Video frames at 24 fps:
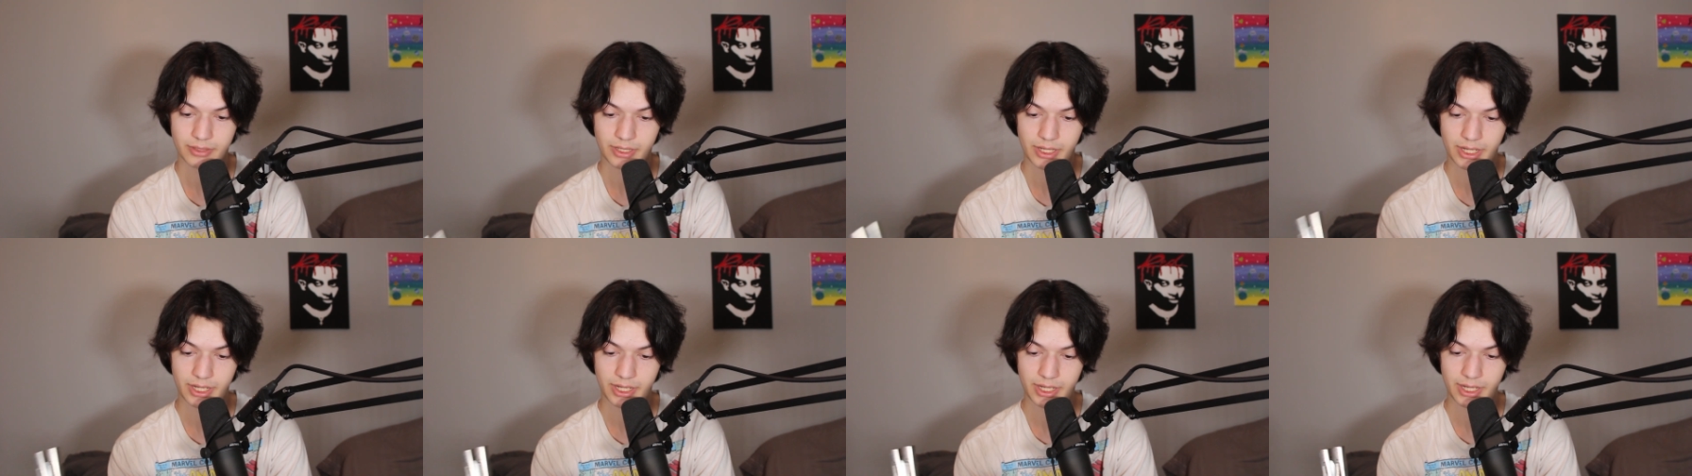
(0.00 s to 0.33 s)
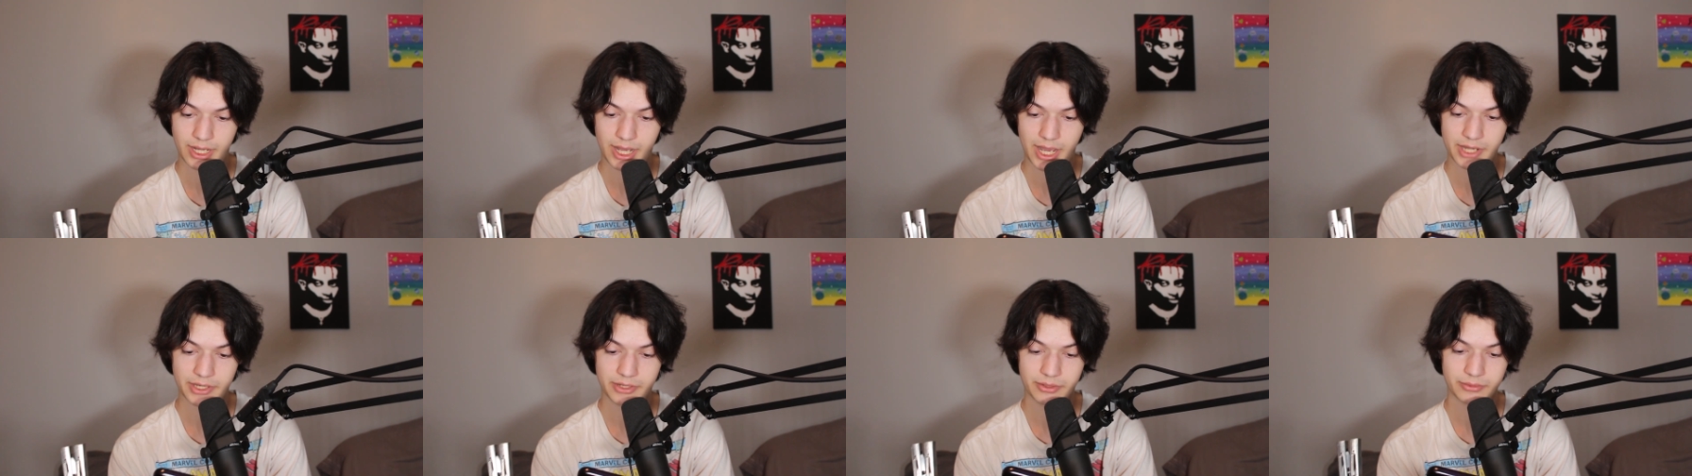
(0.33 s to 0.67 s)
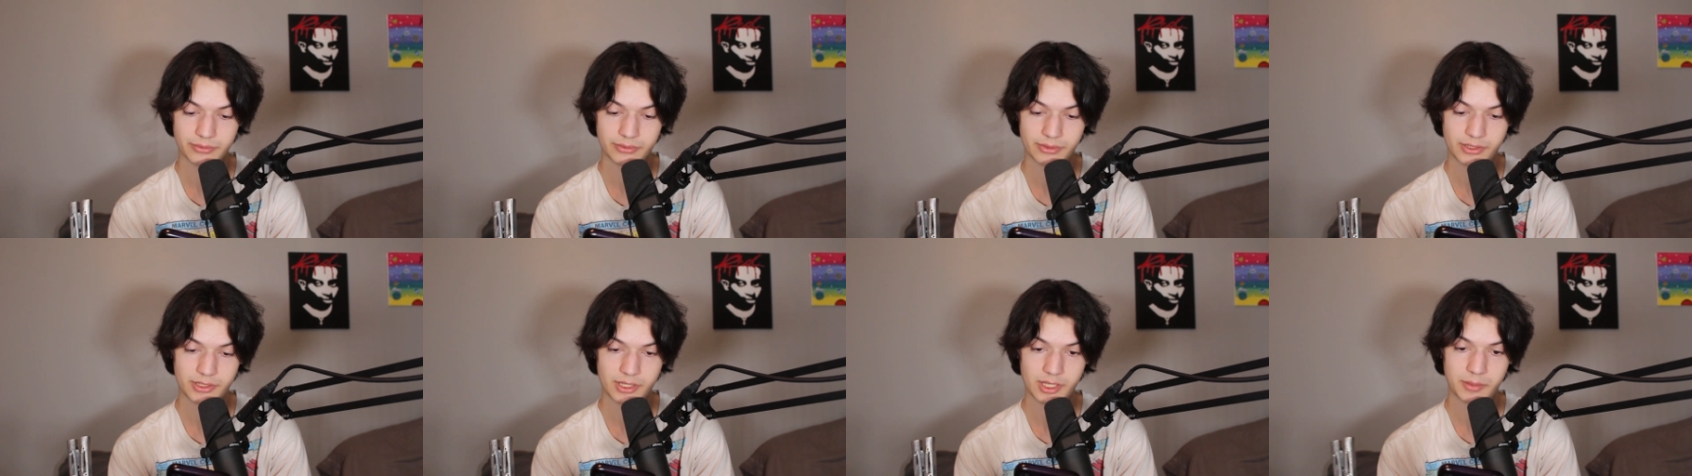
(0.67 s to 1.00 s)
I
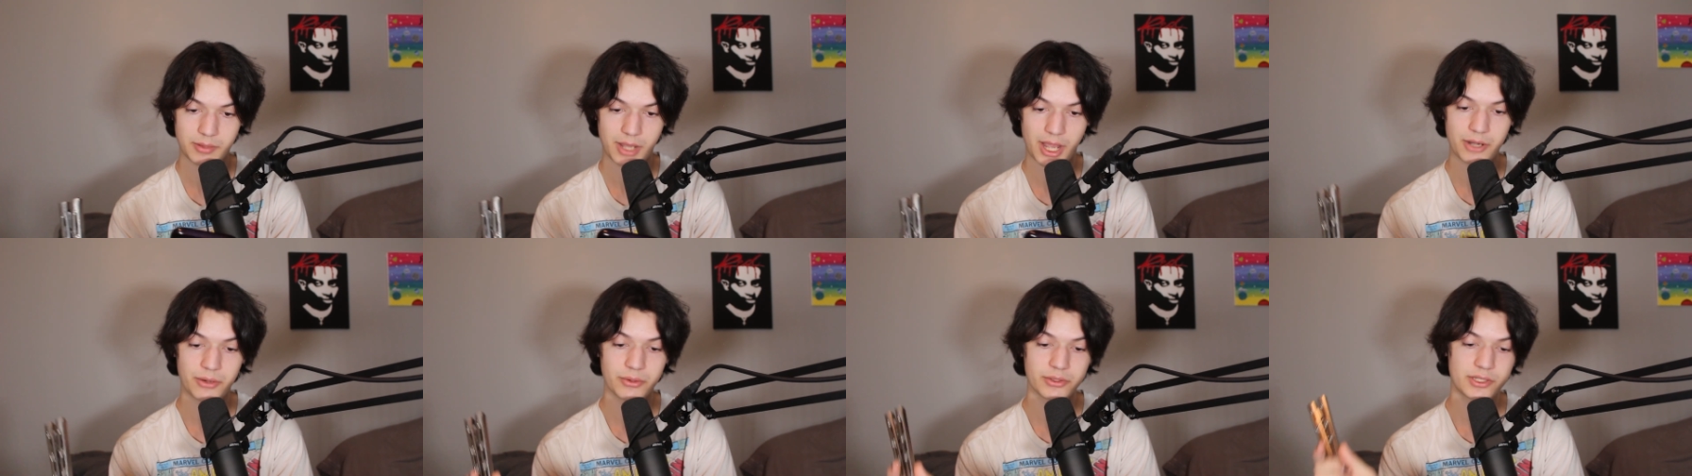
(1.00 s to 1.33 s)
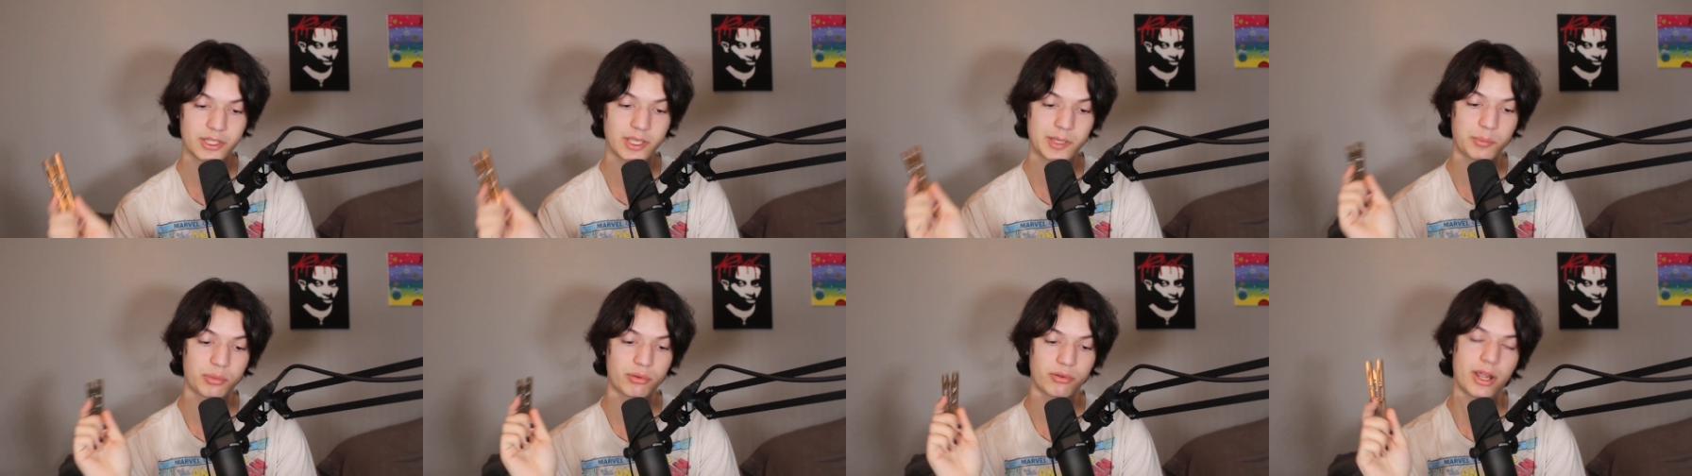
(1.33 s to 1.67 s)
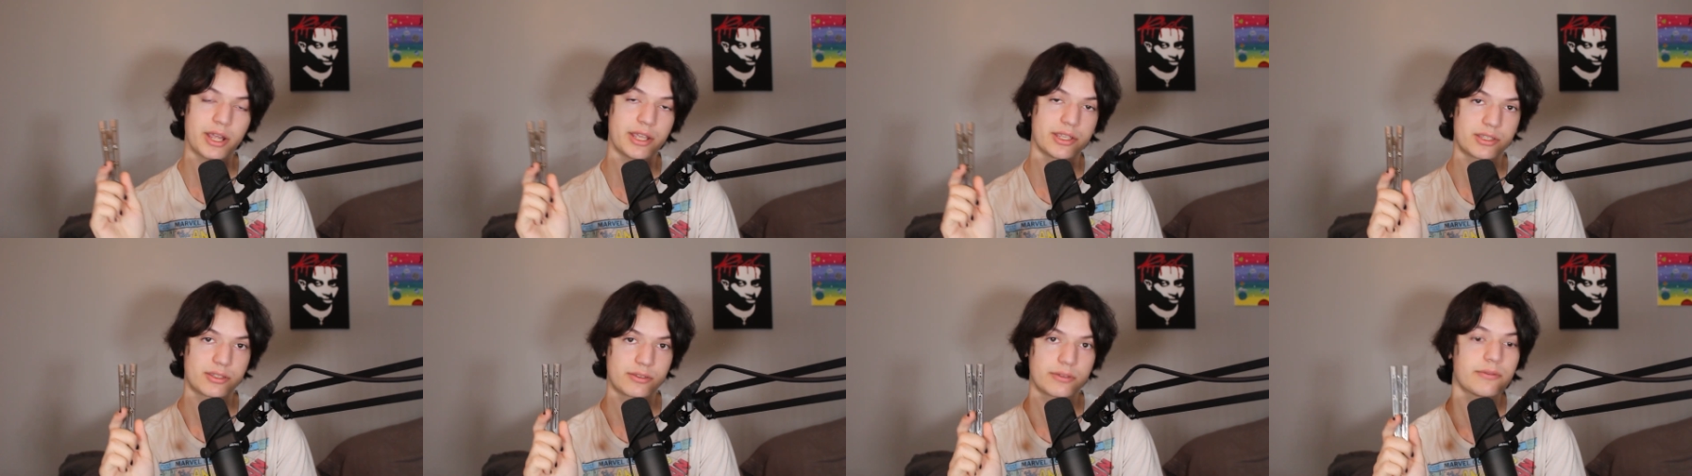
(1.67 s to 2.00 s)
don't see a
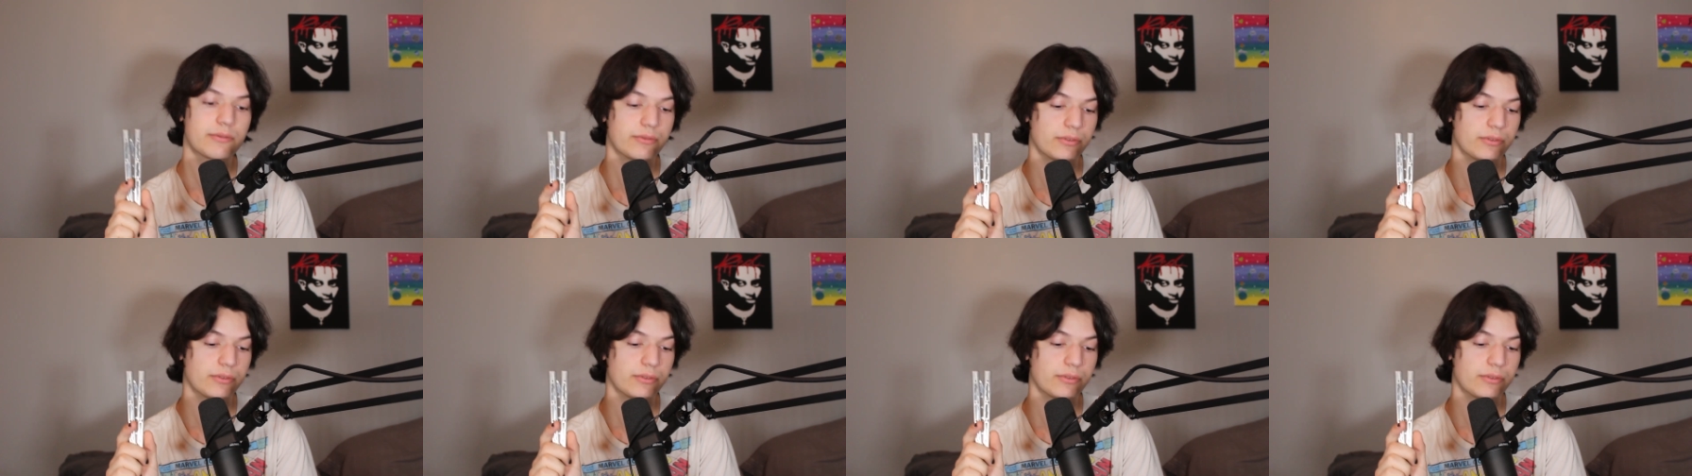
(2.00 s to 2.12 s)
price